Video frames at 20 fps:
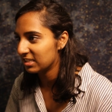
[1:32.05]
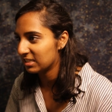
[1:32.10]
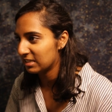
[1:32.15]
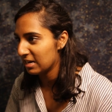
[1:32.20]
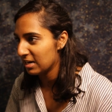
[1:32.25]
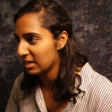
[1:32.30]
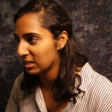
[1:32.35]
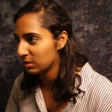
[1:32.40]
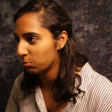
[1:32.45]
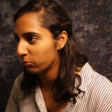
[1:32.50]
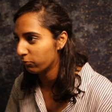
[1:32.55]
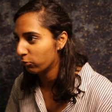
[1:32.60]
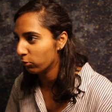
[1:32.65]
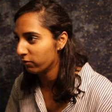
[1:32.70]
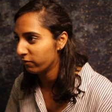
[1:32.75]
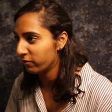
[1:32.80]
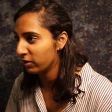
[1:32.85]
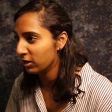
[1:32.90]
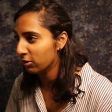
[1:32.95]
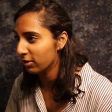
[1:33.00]
a stance,
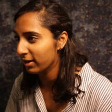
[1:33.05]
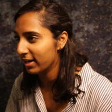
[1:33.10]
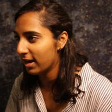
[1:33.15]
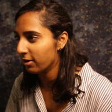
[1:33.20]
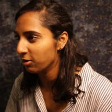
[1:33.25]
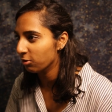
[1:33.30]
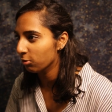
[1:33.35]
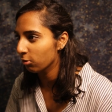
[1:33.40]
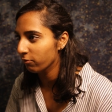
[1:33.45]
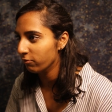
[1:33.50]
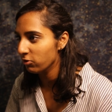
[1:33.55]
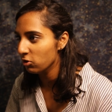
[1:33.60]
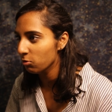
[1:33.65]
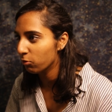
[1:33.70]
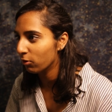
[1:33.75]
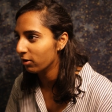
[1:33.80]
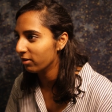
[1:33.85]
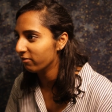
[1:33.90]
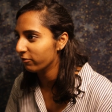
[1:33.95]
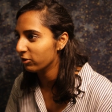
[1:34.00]
before figuring out your own
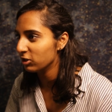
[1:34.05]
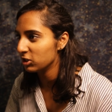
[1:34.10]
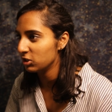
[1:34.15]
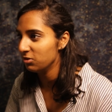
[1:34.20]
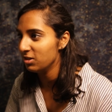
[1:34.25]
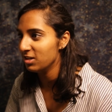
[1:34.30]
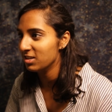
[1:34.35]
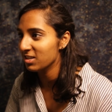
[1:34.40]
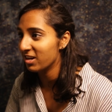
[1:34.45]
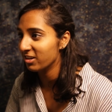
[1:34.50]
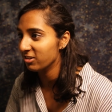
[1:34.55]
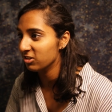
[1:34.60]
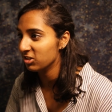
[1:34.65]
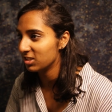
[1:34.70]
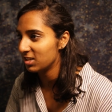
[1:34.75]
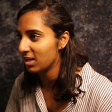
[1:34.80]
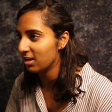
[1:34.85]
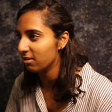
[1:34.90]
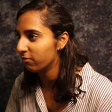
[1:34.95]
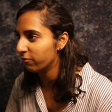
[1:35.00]
viewpoint, first you need to
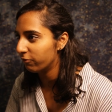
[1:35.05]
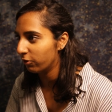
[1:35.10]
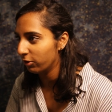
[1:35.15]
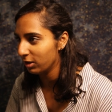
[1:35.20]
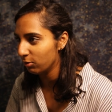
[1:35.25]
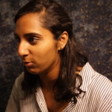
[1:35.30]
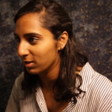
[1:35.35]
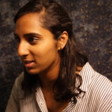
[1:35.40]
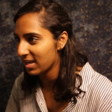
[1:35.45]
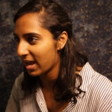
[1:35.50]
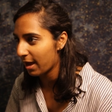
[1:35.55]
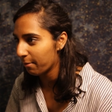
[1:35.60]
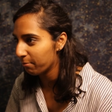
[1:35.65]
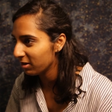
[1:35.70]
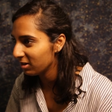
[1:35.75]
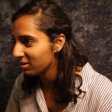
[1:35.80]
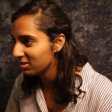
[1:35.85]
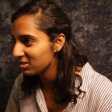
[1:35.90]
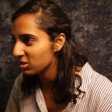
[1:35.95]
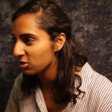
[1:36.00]
understand fully what's
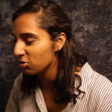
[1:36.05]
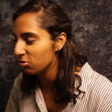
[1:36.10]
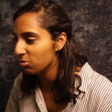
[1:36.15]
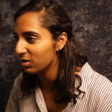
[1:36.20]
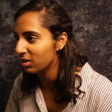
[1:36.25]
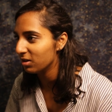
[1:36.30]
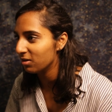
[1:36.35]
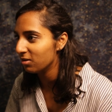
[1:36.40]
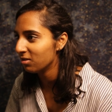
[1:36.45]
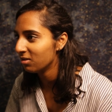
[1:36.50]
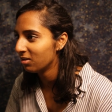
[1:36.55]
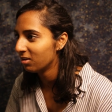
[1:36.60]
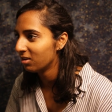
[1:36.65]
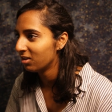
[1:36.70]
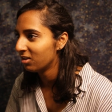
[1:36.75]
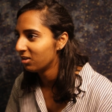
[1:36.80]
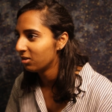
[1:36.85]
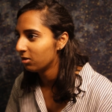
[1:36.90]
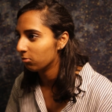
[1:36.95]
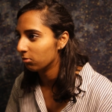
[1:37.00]
happened so you can
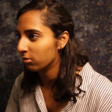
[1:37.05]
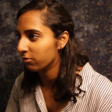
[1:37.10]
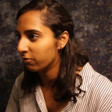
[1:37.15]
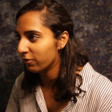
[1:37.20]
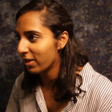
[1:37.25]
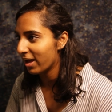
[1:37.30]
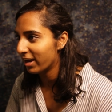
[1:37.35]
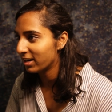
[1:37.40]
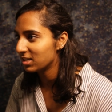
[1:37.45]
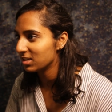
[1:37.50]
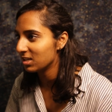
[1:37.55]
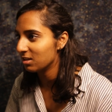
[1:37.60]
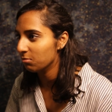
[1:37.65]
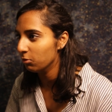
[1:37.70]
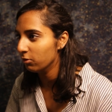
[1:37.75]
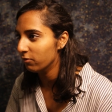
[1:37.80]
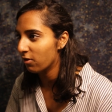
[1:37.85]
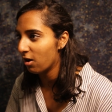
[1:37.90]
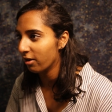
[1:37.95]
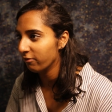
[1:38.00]
reflect
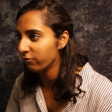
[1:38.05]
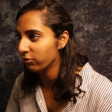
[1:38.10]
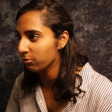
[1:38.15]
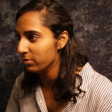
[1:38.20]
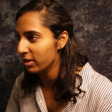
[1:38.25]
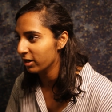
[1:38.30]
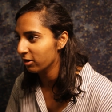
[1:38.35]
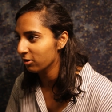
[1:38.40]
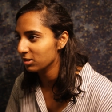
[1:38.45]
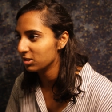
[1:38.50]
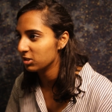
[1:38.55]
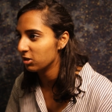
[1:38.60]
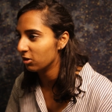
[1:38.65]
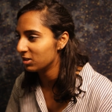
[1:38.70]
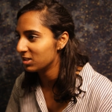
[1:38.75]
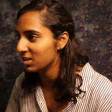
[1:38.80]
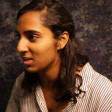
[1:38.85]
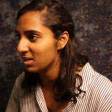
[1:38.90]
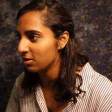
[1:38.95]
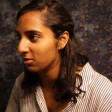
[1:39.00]
and move on from there and
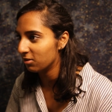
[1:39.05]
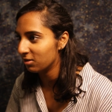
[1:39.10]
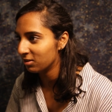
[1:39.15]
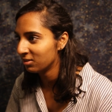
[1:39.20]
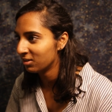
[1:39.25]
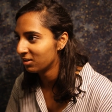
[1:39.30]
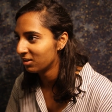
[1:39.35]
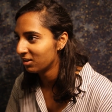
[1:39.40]
start to heal.